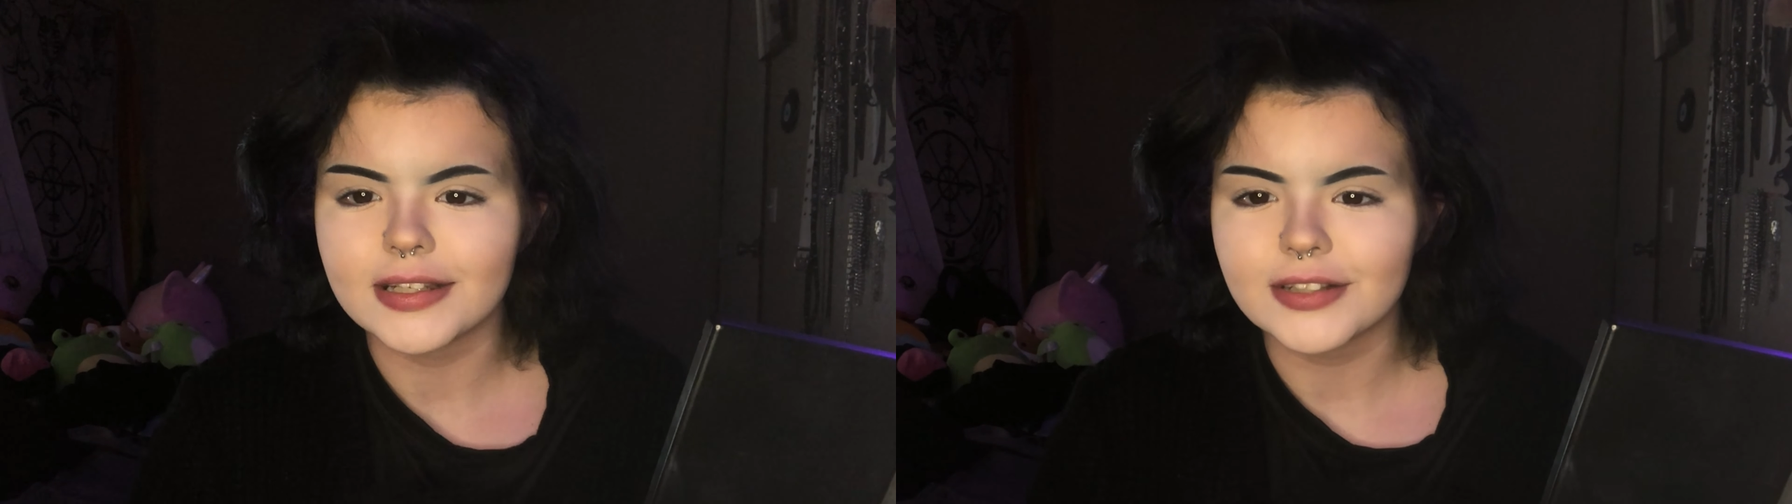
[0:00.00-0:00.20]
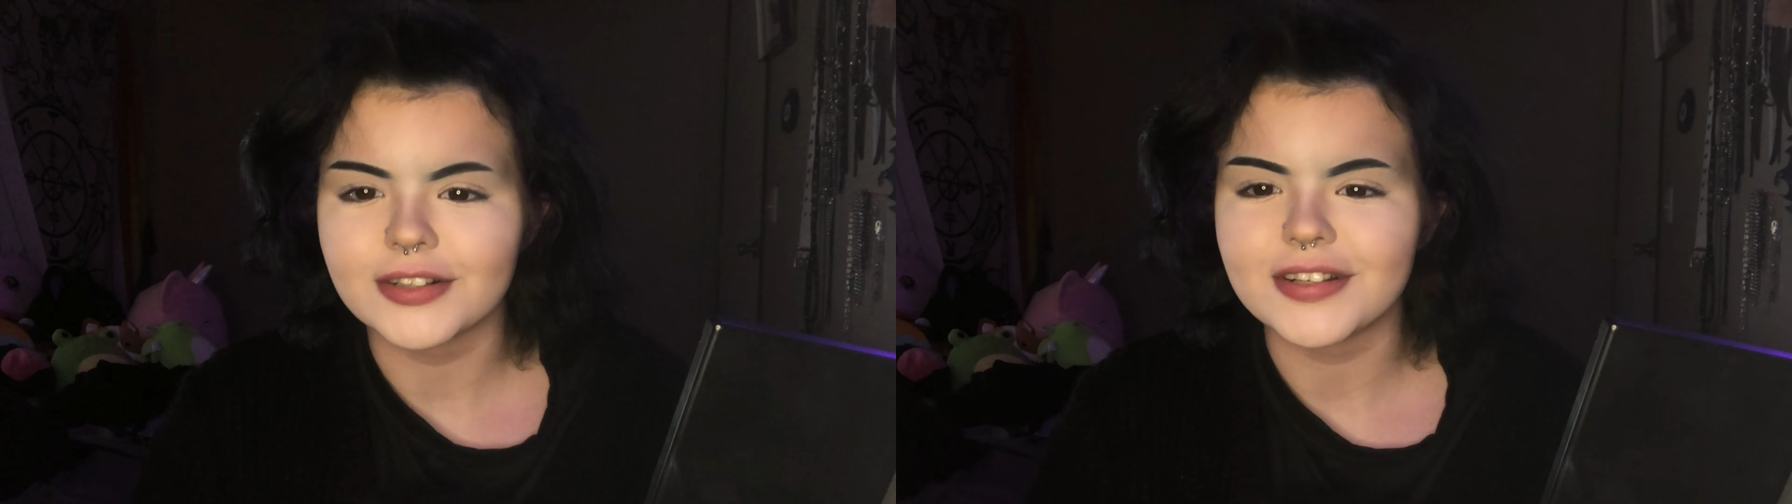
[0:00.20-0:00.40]

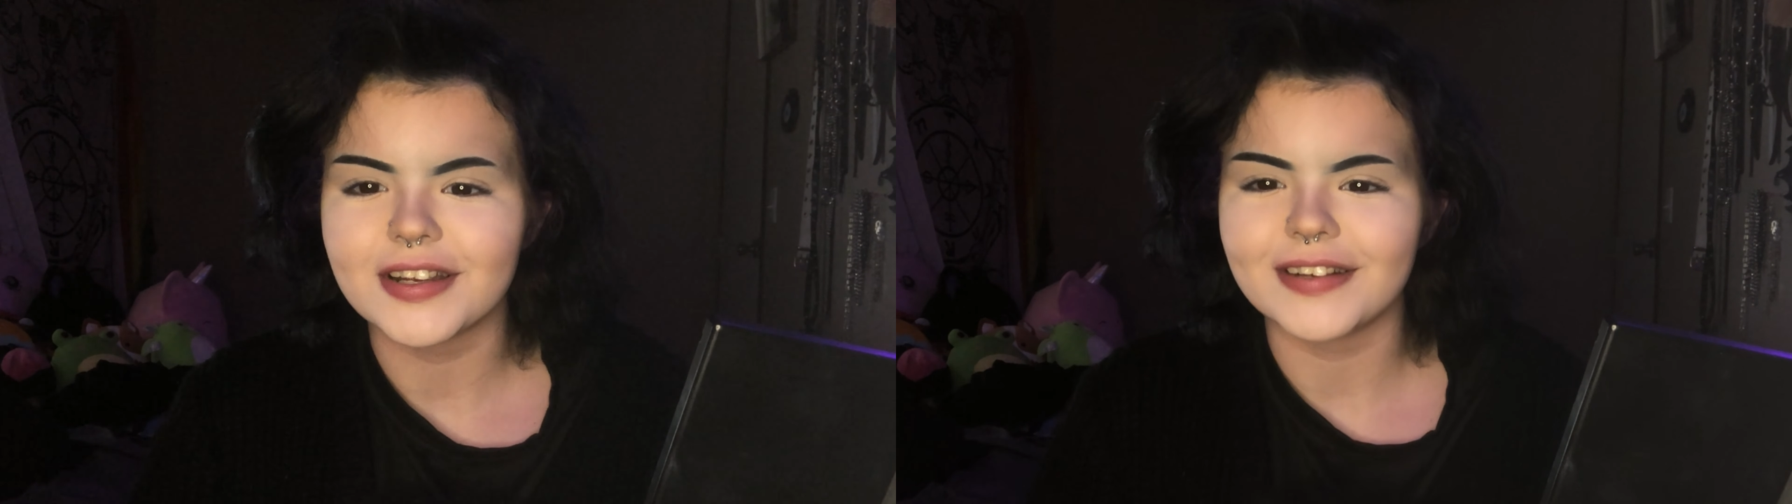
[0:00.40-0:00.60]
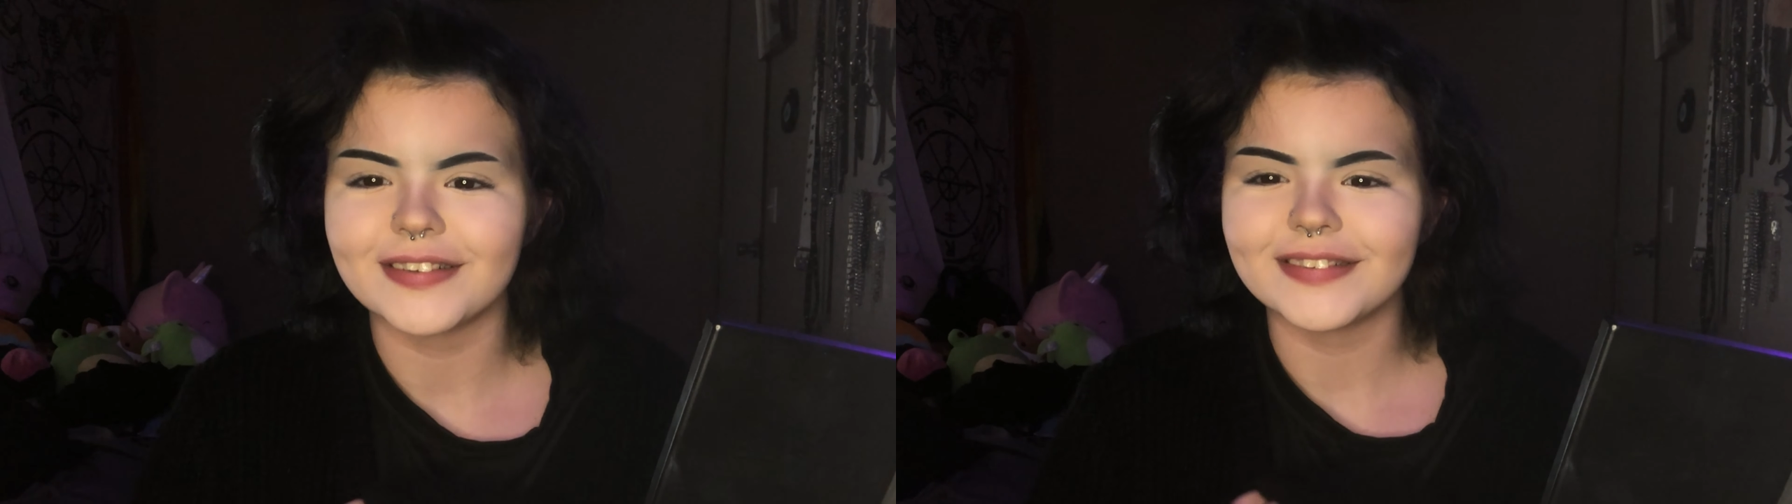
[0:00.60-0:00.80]
turns
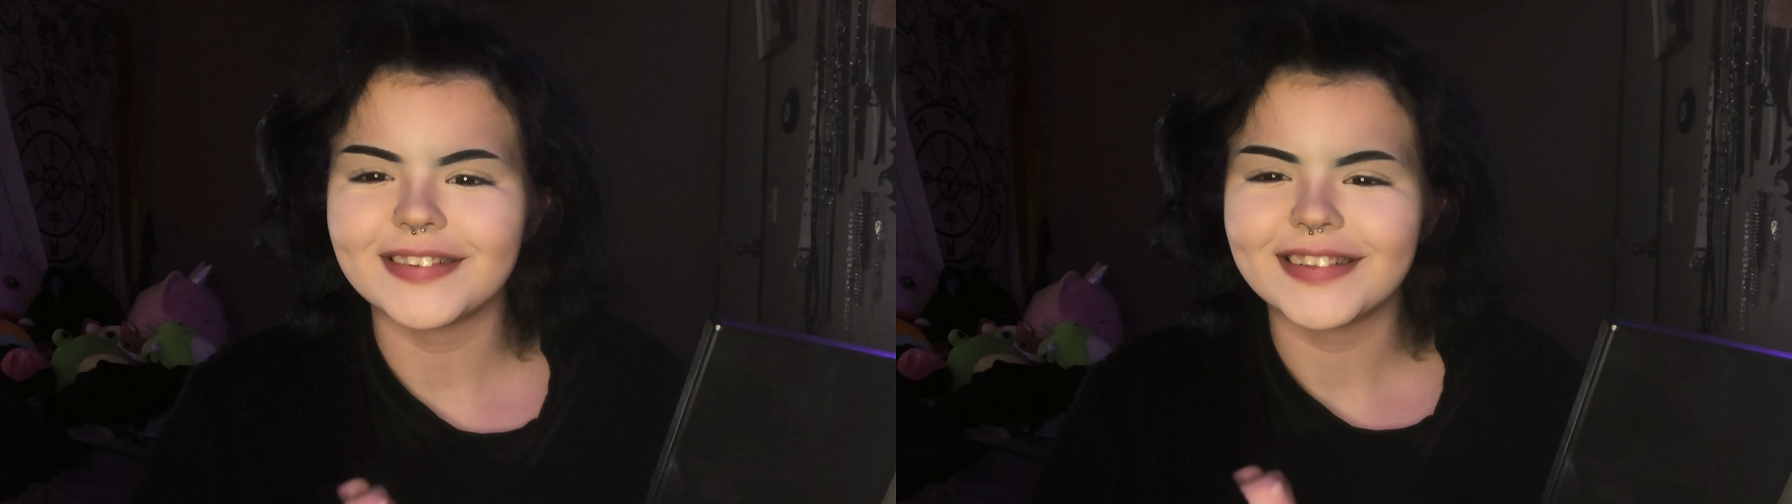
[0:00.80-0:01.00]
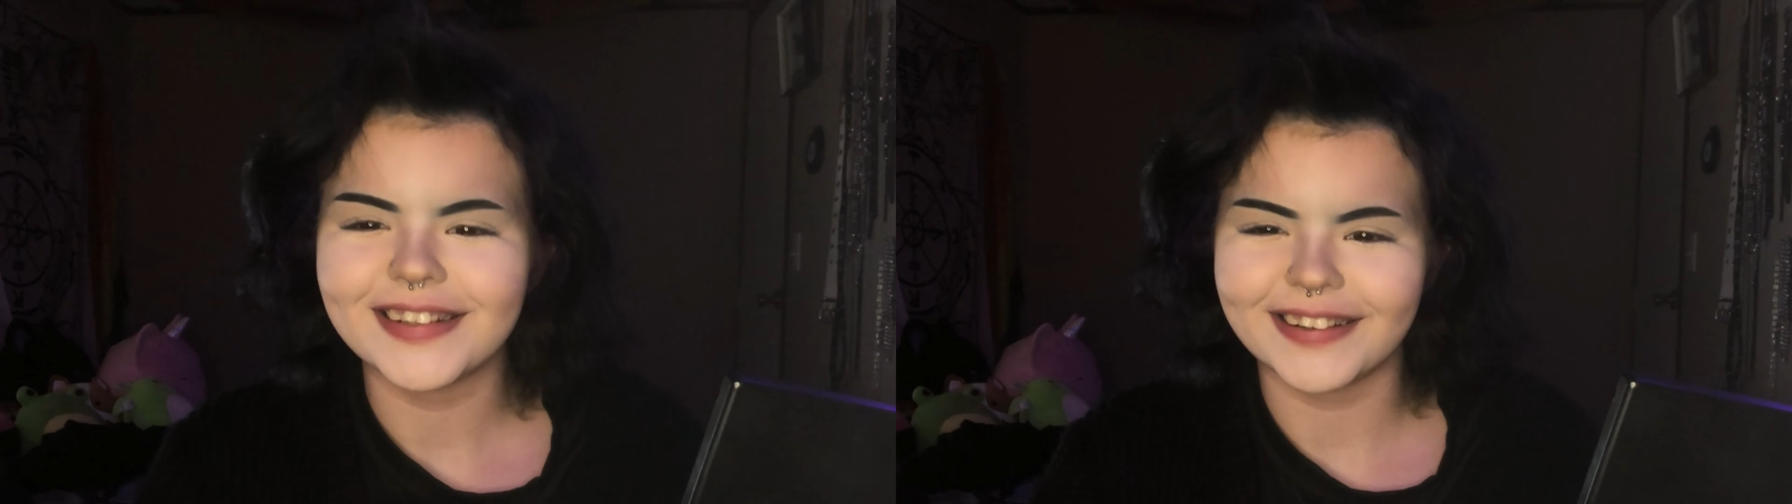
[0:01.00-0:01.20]
out
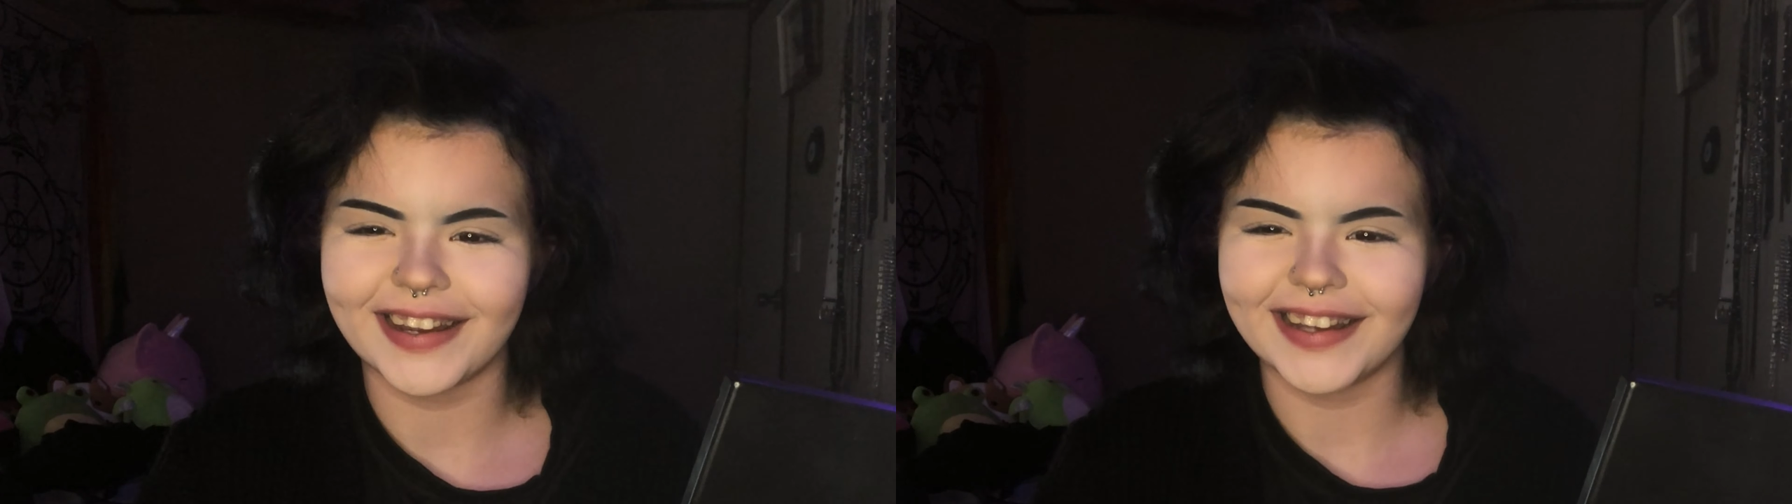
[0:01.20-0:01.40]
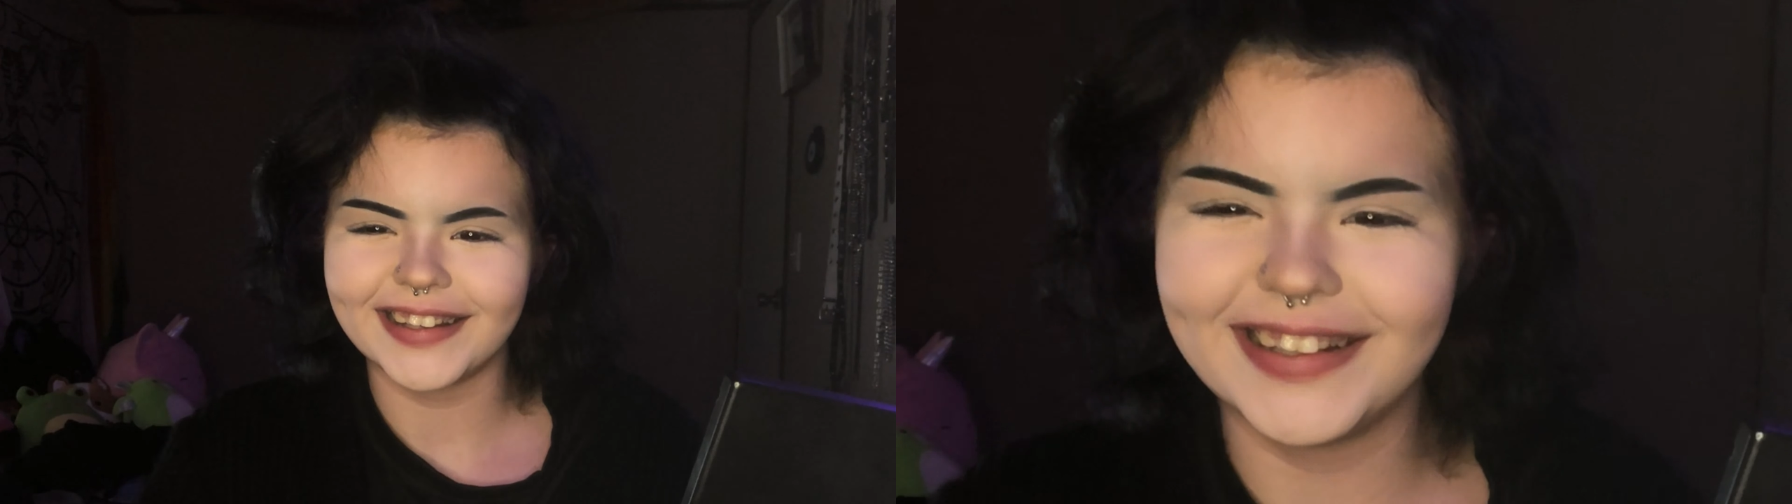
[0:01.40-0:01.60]
okay.